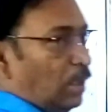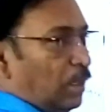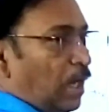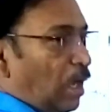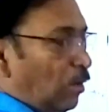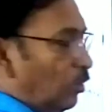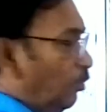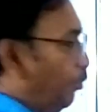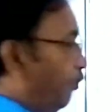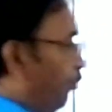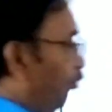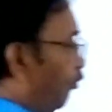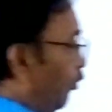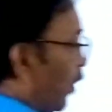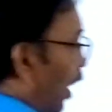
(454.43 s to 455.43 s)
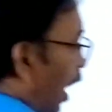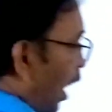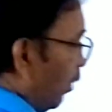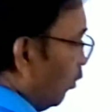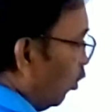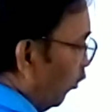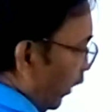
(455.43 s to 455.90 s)
Now
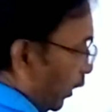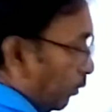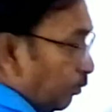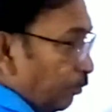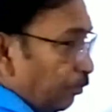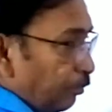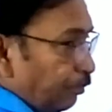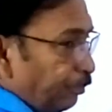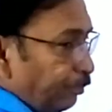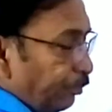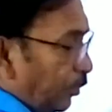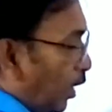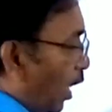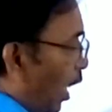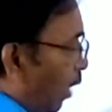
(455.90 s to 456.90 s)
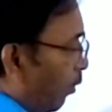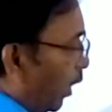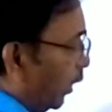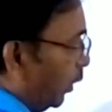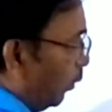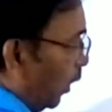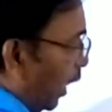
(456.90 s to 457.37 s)
I am moving. I am
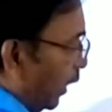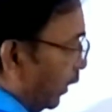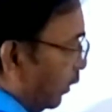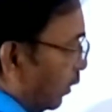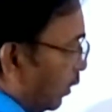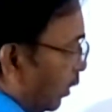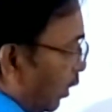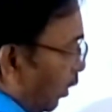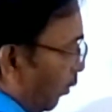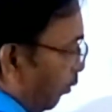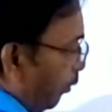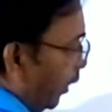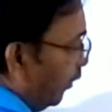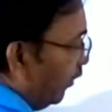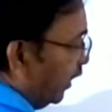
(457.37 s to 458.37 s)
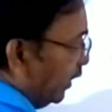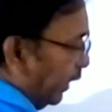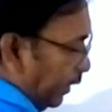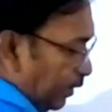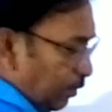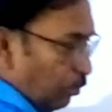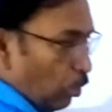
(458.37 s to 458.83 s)
multiplying B with
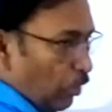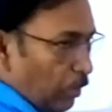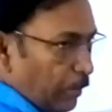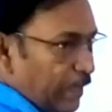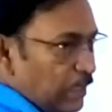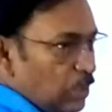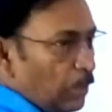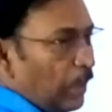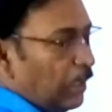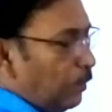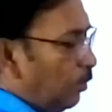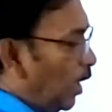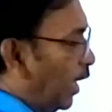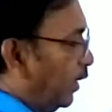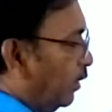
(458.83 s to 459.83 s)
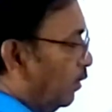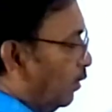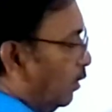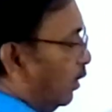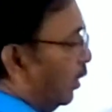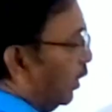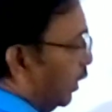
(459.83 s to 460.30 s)
A. Moving means multiplying.
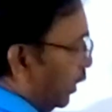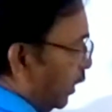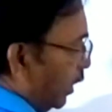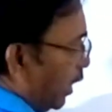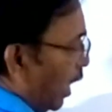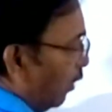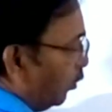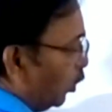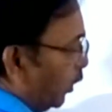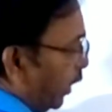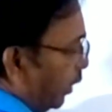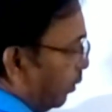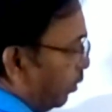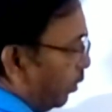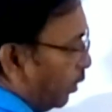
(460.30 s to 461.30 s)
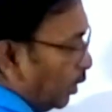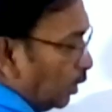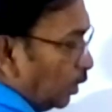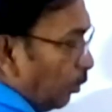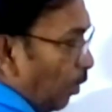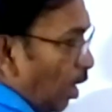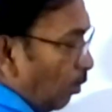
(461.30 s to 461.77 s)
Here I have to keep
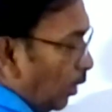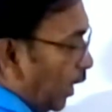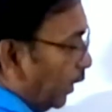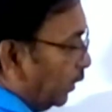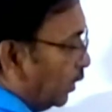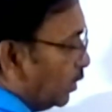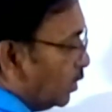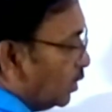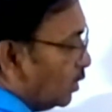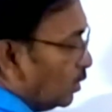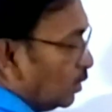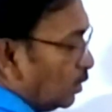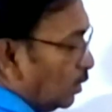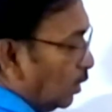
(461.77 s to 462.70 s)
the palm like this.